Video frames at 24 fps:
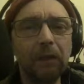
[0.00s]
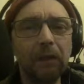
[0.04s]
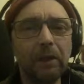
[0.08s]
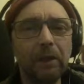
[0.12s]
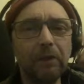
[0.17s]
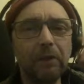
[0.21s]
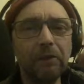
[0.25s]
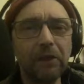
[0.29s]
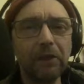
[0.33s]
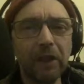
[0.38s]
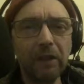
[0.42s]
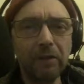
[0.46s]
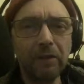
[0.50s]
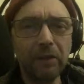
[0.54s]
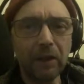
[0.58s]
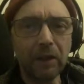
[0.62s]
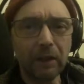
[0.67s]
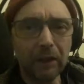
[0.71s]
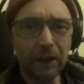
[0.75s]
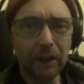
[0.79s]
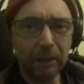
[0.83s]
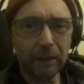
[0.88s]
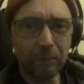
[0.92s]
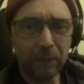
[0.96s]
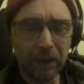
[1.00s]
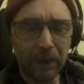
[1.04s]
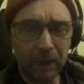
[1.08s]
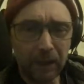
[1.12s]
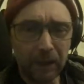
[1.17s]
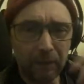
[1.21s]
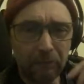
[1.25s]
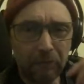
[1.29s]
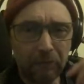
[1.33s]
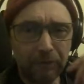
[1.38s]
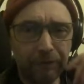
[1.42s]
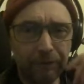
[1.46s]
You've seen the clip that
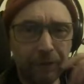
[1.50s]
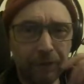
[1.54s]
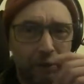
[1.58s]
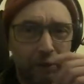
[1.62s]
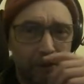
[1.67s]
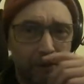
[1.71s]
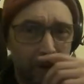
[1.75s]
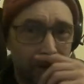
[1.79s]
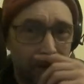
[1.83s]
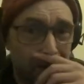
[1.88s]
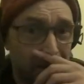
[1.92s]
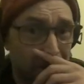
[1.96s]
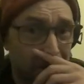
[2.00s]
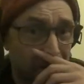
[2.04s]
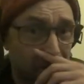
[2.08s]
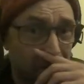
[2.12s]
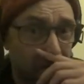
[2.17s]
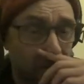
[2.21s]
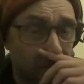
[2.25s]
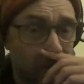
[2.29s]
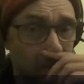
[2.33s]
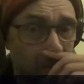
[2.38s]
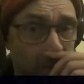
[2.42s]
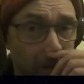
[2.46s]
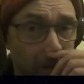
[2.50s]
I'm referring to.